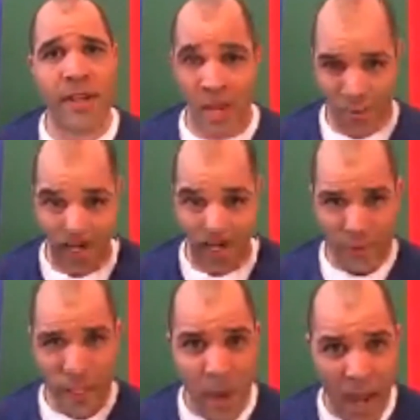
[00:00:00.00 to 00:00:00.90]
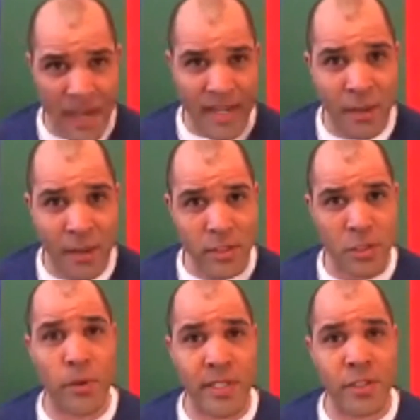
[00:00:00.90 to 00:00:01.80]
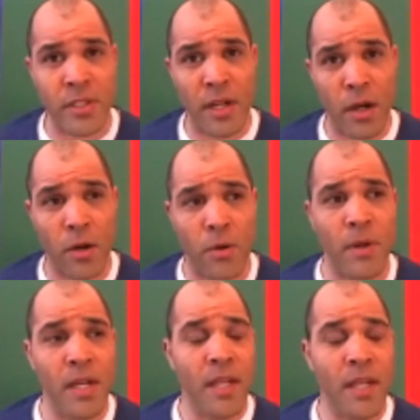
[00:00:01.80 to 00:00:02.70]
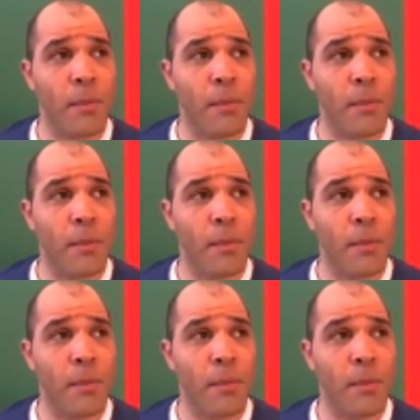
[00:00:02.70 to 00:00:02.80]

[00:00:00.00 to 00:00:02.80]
and you kind of have it in your mind how the story should go.